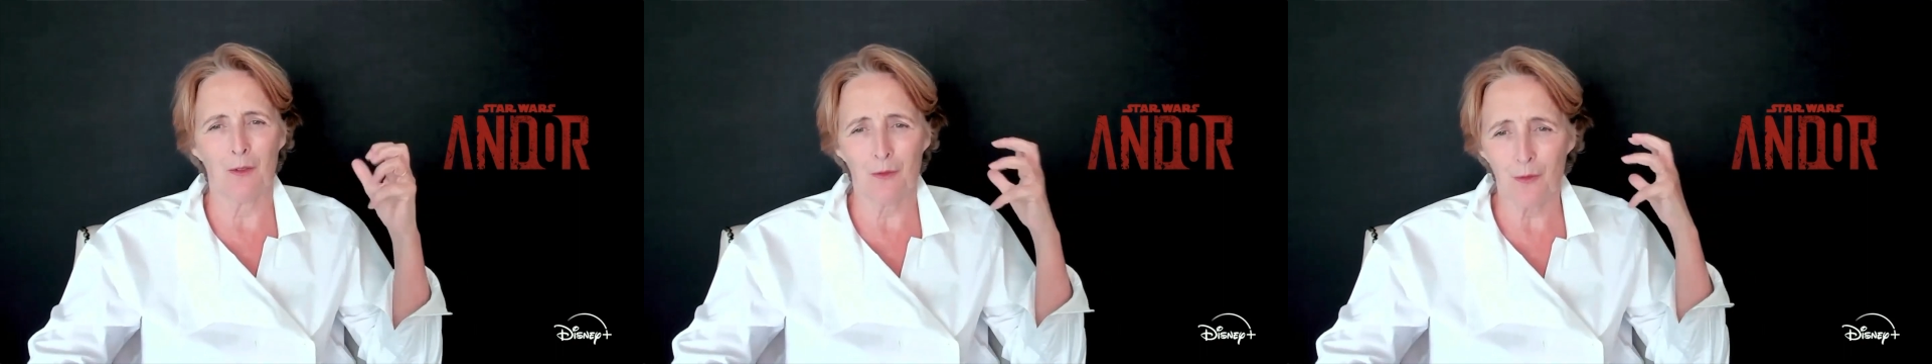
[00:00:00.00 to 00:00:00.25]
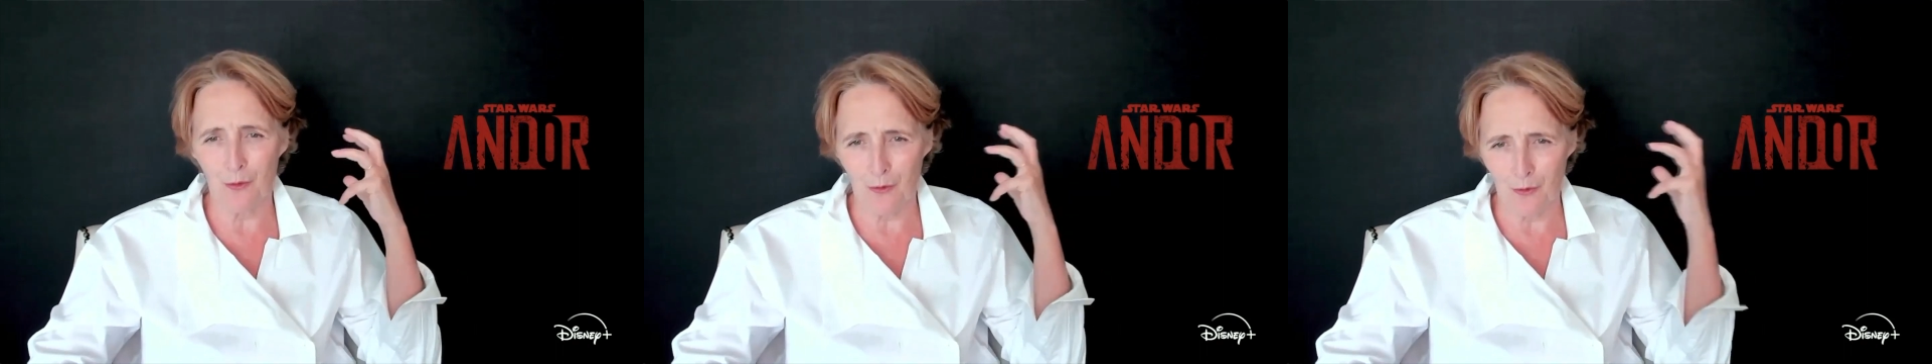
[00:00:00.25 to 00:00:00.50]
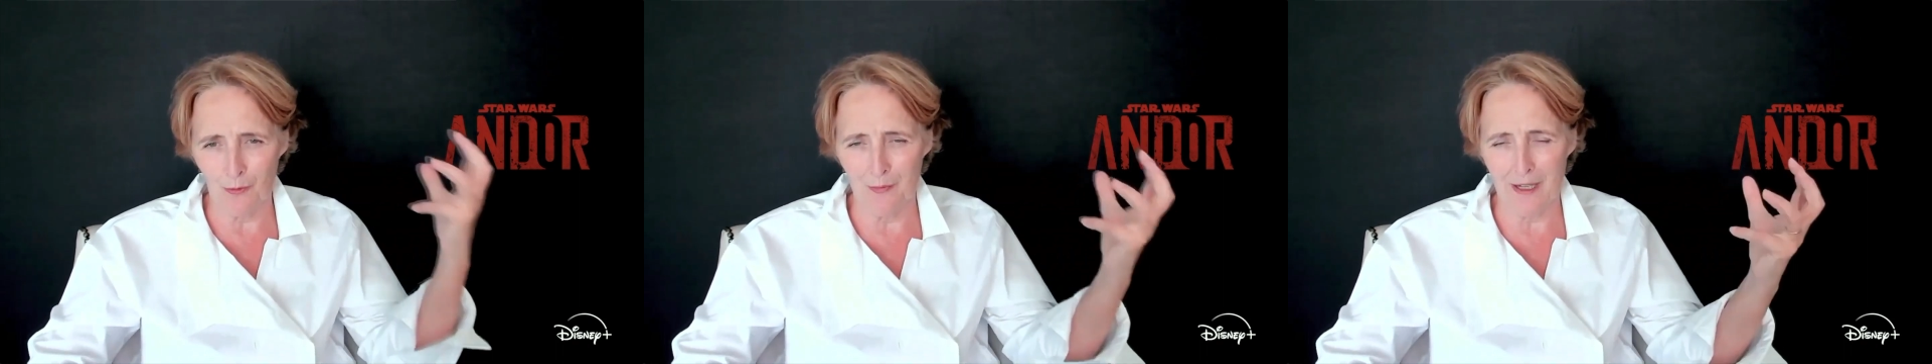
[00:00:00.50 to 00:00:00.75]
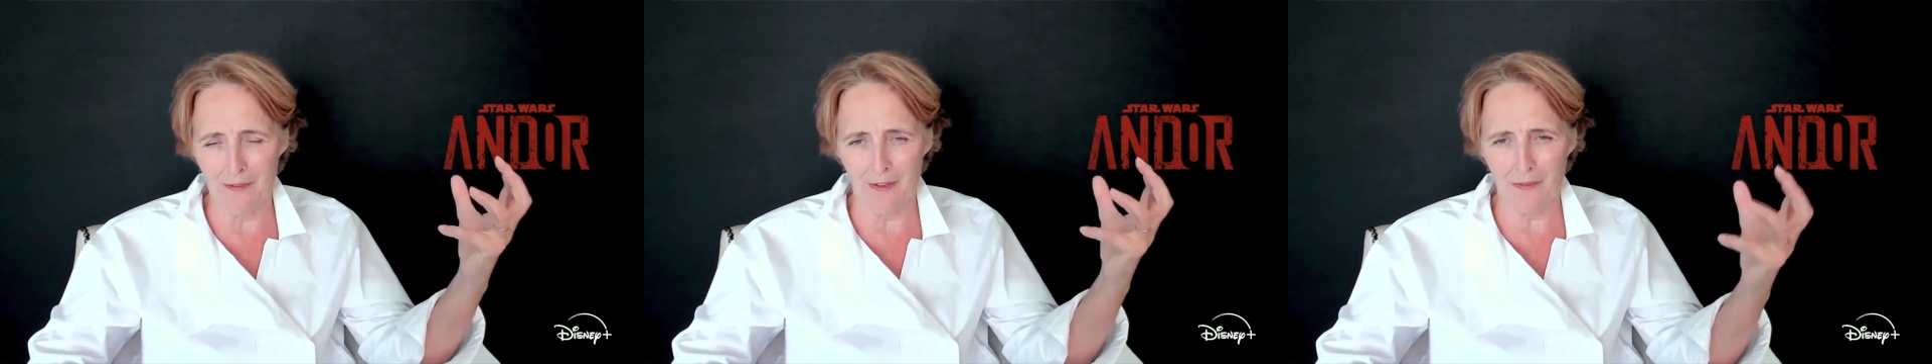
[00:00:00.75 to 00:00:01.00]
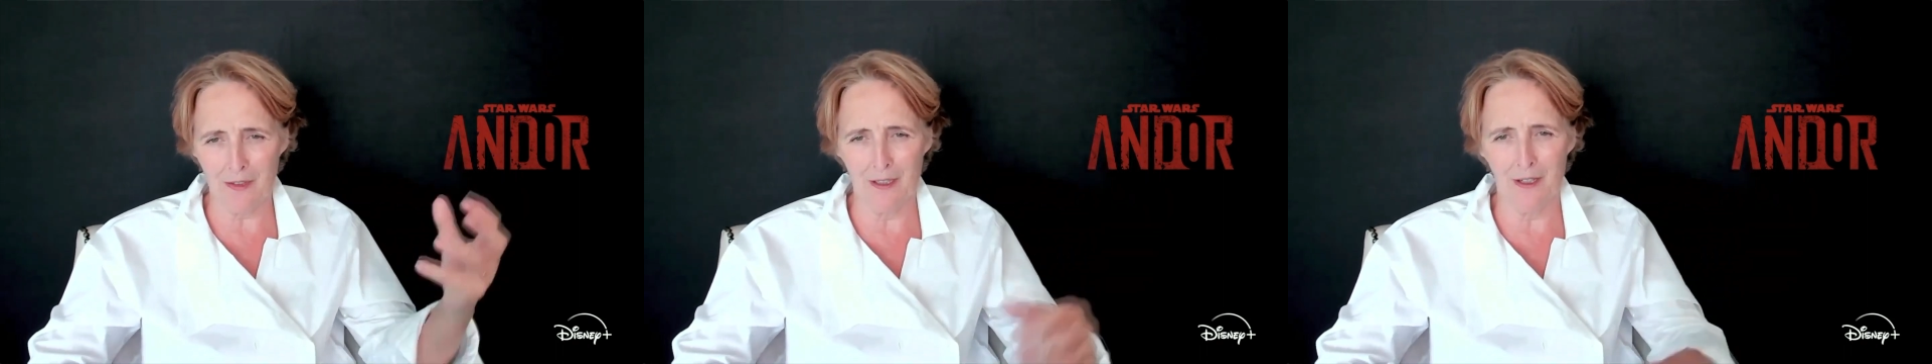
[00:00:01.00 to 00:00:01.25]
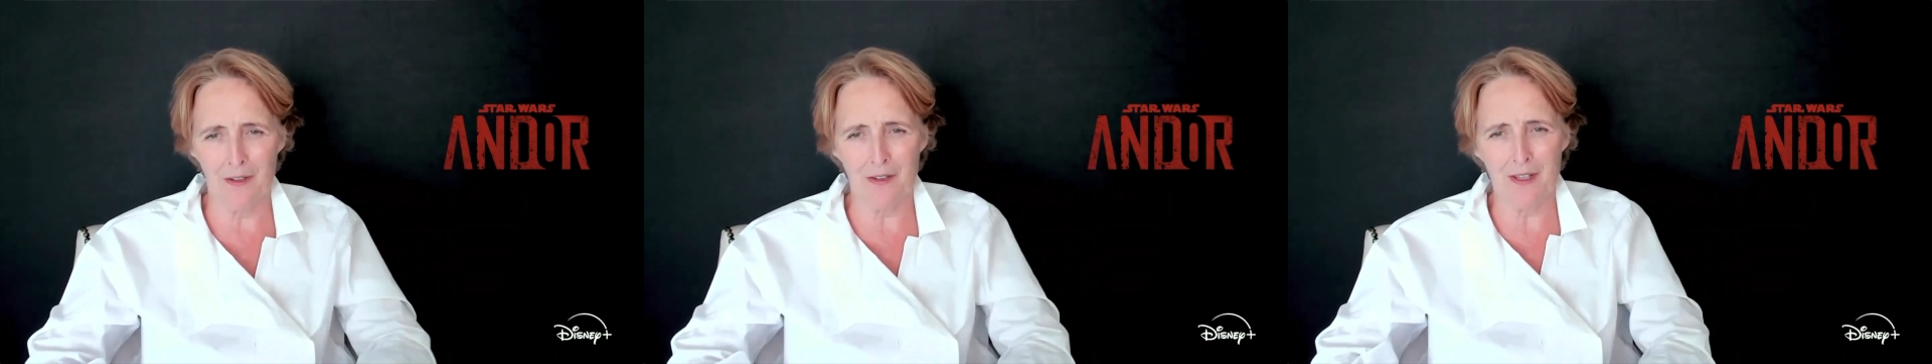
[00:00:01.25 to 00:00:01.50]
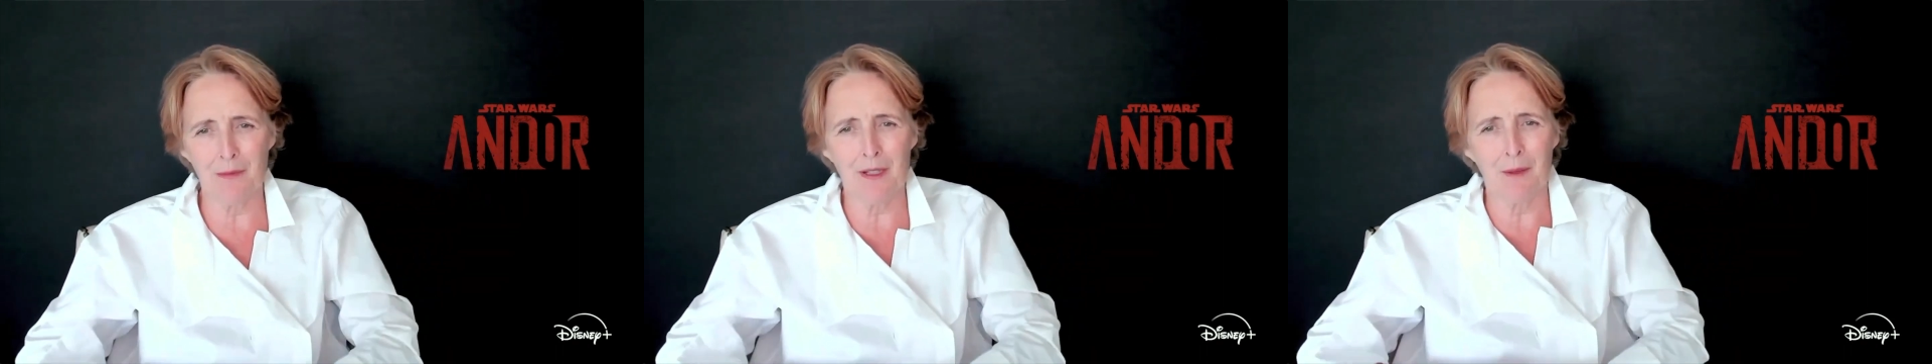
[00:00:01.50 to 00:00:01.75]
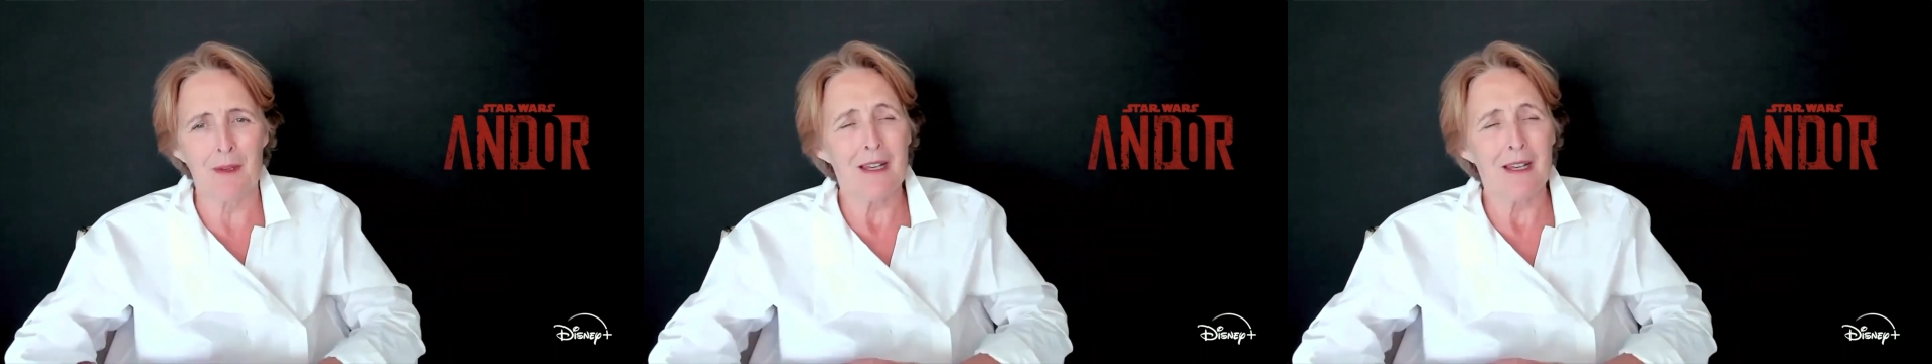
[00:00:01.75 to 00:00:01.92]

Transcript: or who, who may have left Kenari at the same